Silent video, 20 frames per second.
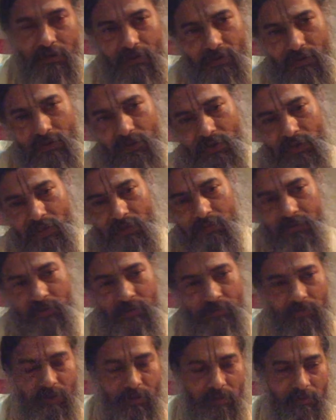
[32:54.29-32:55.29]
all types
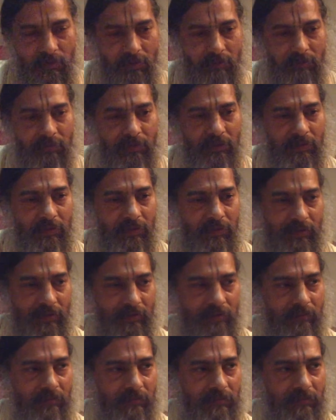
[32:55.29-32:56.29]
of problems
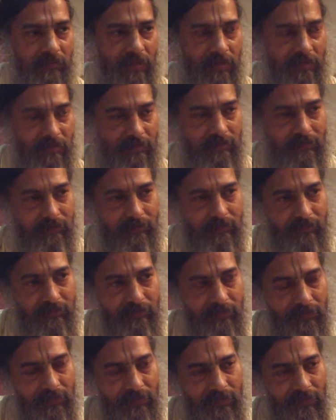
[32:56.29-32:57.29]
come.
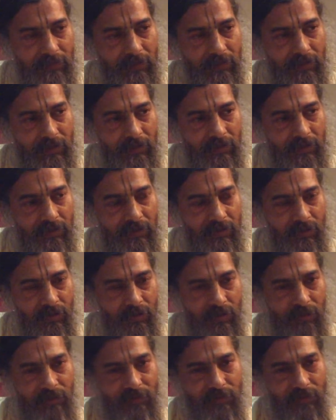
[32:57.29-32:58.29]
So
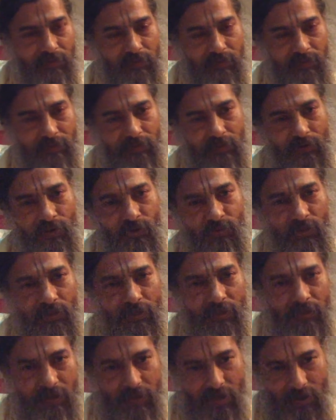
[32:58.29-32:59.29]
therefore, before
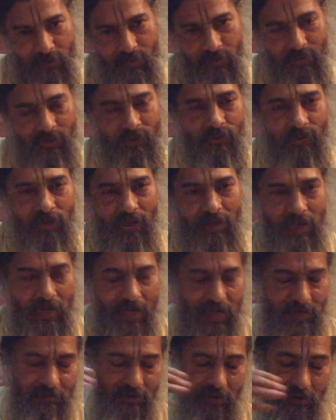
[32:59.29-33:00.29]
one comes to that
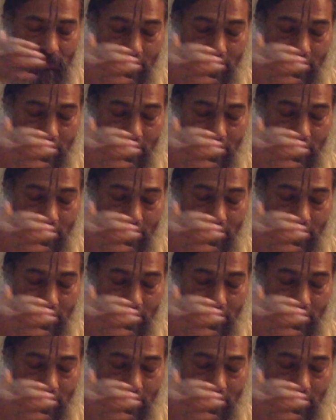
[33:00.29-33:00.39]
level,